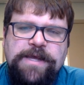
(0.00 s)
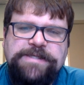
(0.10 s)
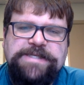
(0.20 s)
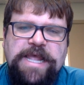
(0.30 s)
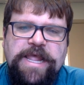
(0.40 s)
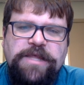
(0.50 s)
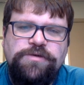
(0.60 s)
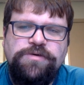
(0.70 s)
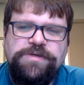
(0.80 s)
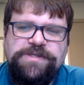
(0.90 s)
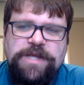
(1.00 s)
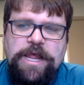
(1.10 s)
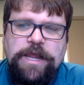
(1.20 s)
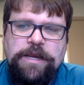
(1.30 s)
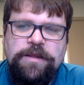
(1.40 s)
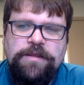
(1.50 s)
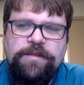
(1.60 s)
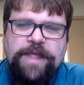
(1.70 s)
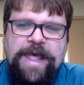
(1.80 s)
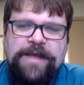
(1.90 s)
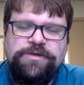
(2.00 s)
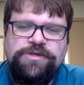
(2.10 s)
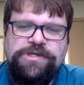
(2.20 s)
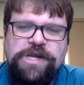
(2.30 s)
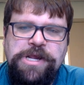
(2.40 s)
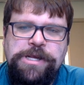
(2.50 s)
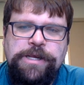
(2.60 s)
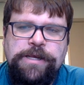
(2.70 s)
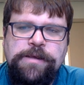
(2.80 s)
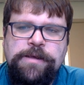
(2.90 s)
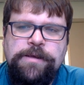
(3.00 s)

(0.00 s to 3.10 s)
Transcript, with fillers: it's interesting that she